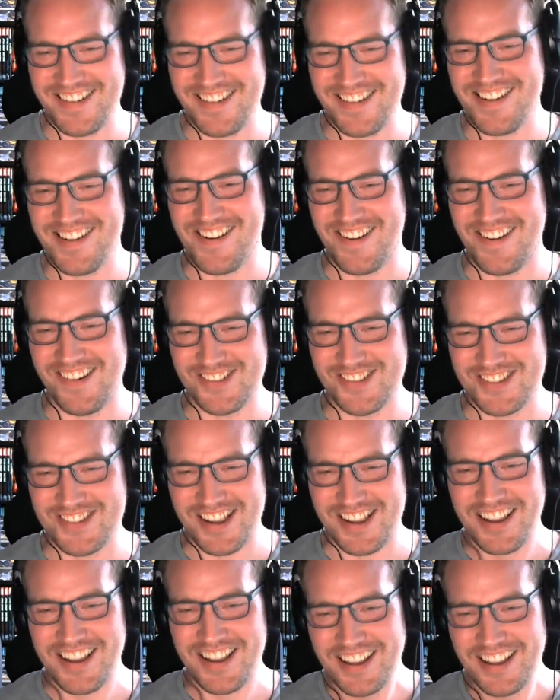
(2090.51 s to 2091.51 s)
controls.
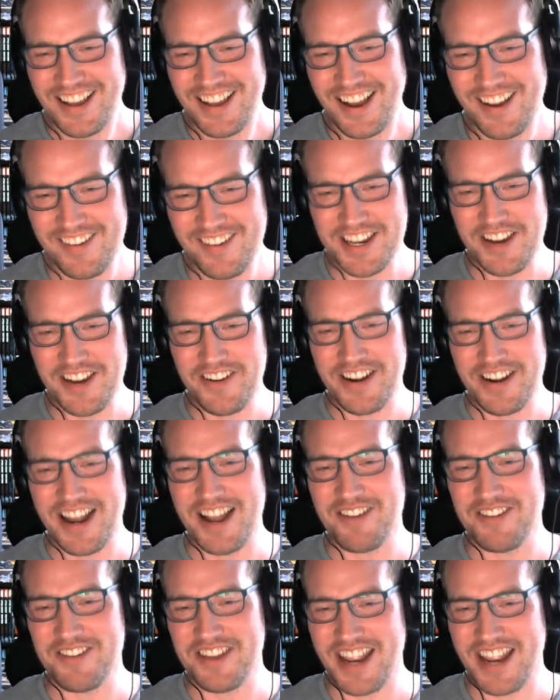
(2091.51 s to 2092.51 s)
I'm so glad when the